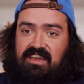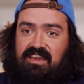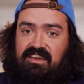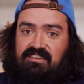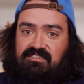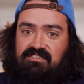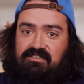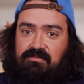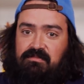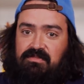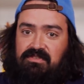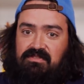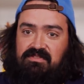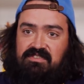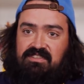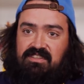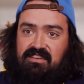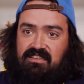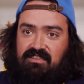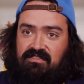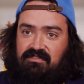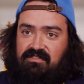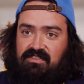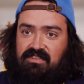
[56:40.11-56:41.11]
attributes
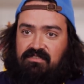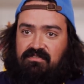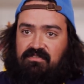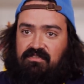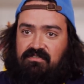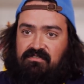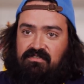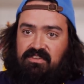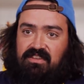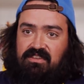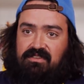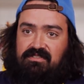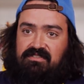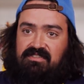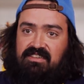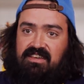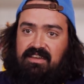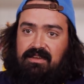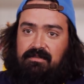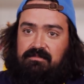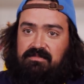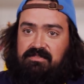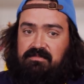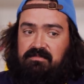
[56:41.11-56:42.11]
out of different
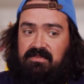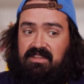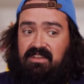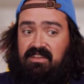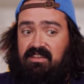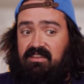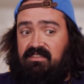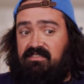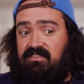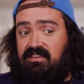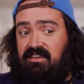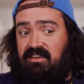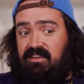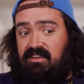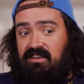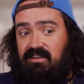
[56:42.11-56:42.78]
phenotypes, meaning